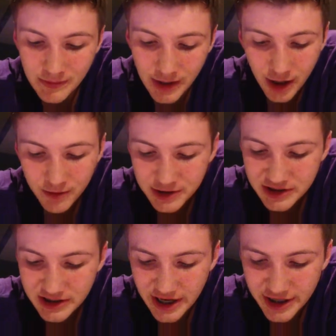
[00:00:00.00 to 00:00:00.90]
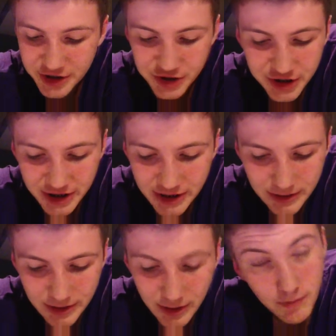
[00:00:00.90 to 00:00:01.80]
elements Hg,
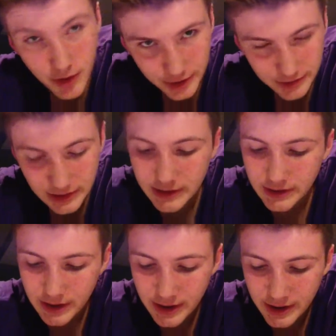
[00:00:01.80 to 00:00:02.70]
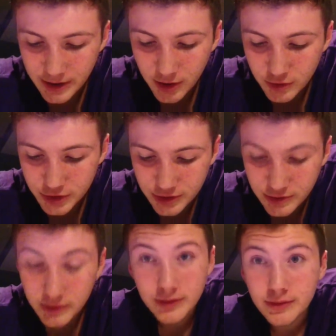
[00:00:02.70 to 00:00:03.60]
mercury, and
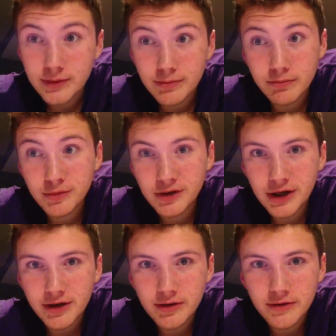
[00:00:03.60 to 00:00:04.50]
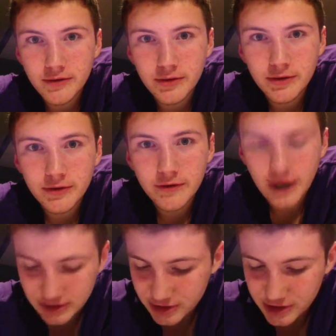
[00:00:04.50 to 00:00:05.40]
O2, molecular form of
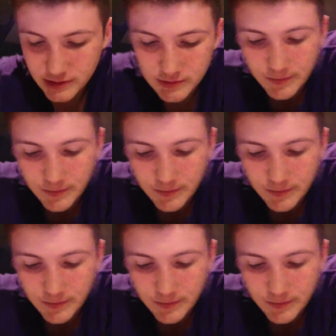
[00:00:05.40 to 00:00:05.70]
oxygen.